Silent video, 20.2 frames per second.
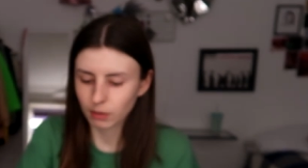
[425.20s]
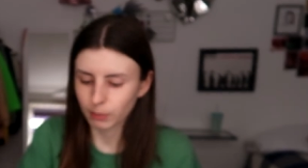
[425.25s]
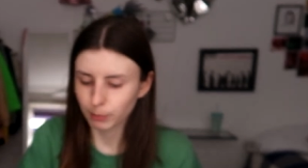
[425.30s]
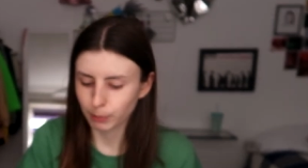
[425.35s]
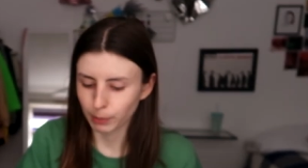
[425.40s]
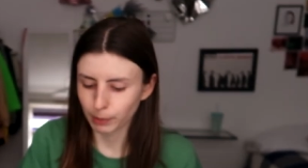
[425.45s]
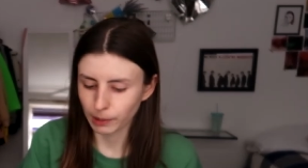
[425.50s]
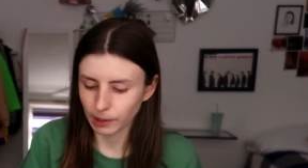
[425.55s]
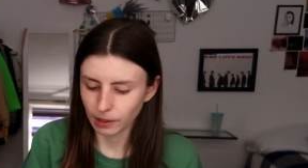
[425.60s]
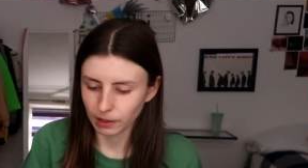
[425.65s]

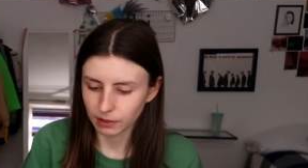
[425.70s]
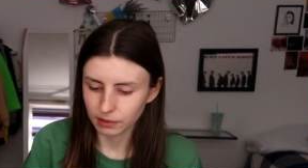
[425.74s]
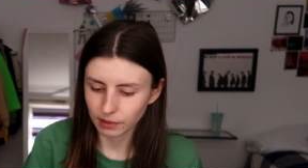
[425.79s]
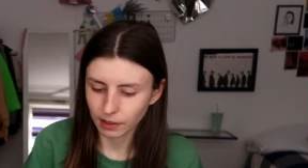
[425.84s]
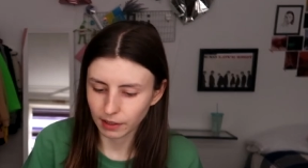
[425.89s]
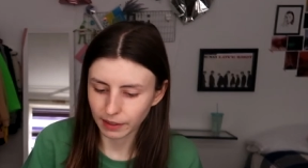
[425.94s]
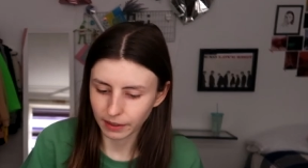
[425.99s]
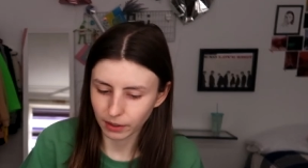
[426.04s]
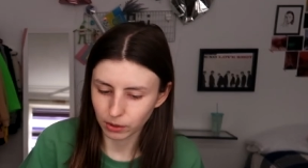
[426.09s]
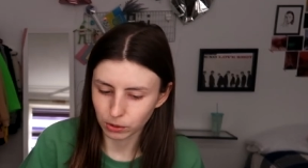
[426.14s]
but
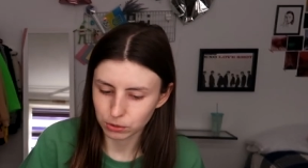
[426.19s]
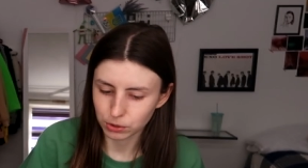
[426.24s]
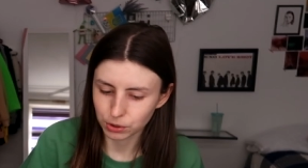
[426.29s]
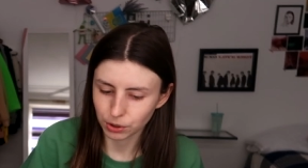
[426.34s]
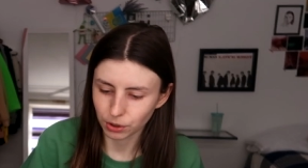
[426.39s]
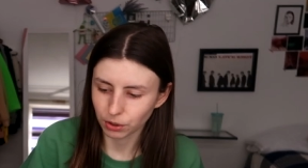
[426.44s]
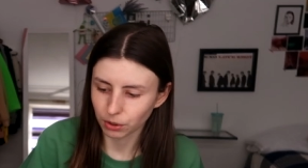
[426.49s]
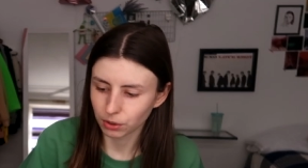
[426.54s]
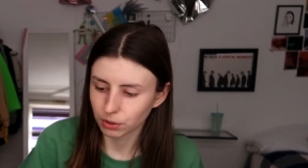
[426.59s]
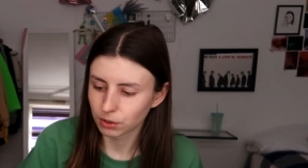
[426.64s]
I
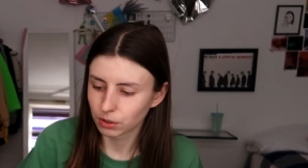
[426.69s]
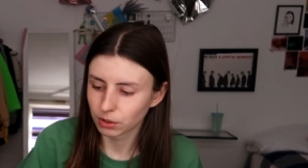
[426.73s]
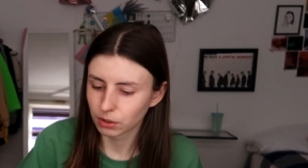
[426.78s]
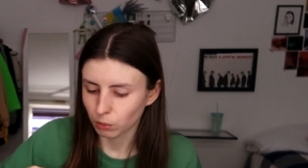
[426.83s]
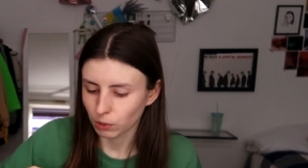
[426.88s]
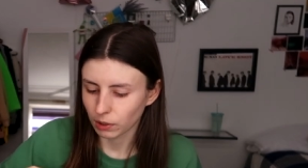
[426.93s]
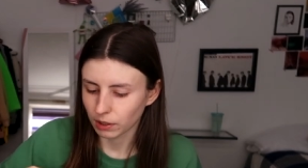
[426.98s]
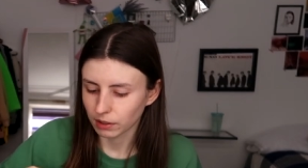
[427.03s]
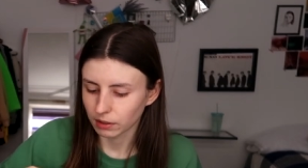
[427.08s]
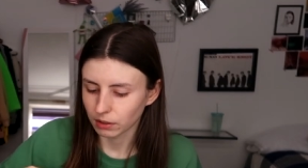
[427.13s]
also
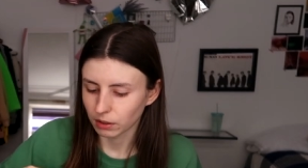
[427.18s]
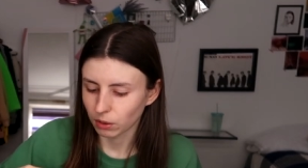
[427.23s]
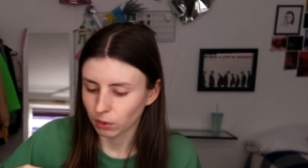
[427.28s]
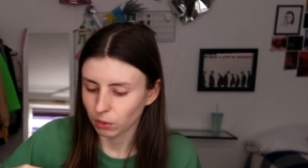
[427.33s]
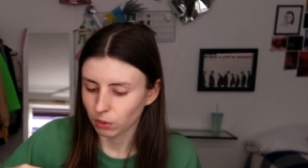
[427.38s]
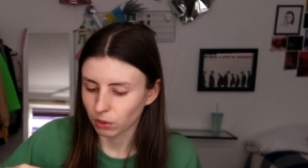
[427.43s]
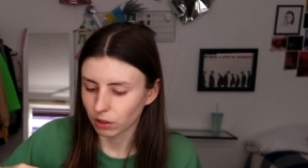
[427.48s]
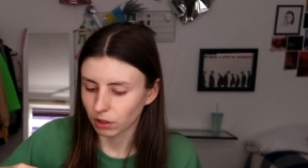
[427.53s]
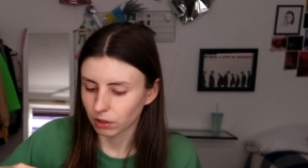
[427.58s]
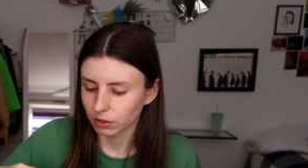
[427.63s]
want to know
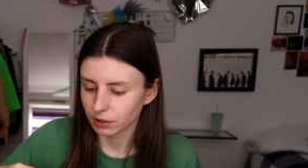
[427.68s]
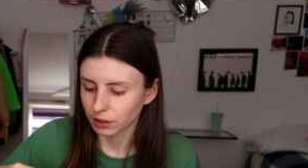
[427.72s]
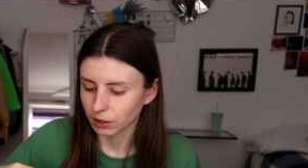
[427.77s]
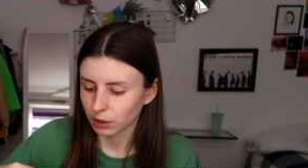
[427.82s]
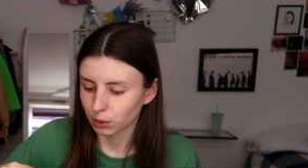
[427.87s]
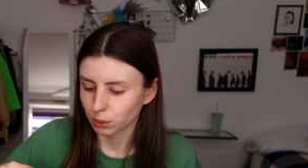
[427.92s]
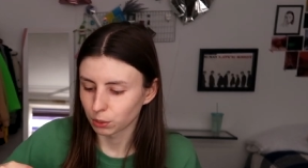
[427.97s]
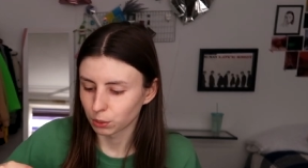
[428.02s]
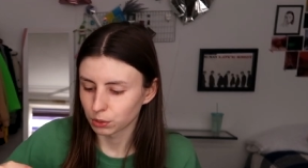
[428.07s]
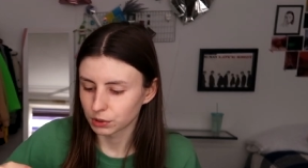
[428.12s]
all the
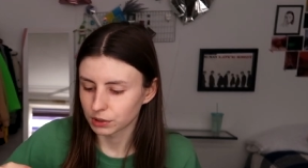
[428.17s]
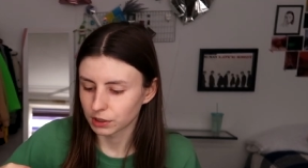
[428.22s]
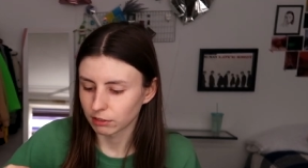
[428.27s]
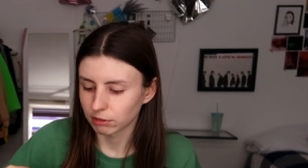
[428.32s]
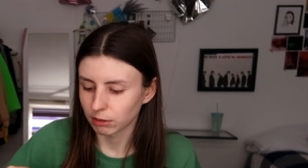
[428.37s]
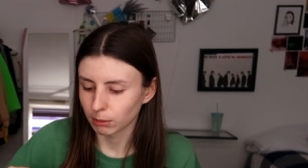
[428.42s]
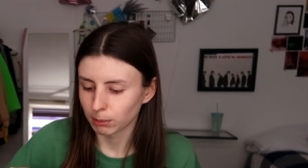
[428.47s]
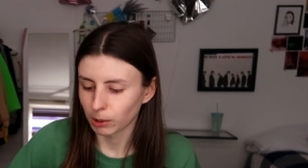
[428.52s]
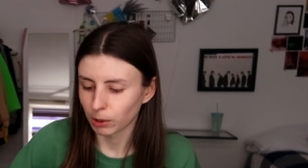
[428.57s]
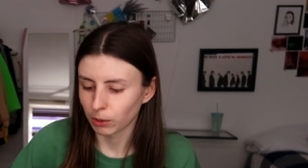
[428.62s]
cool
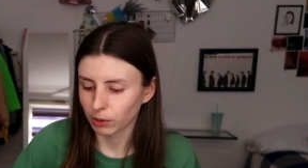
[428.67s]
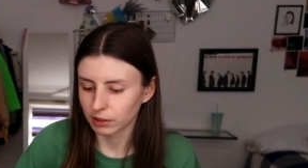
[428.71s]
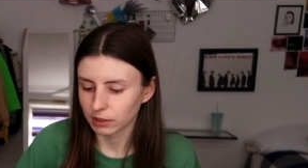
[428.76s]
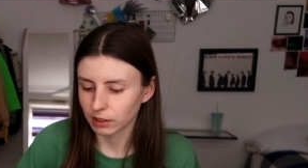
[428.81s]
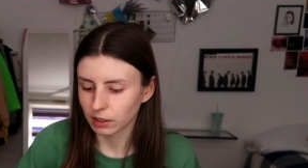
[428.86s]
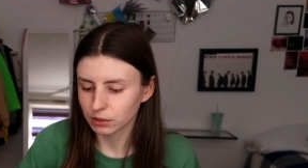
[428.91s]
stuff about it.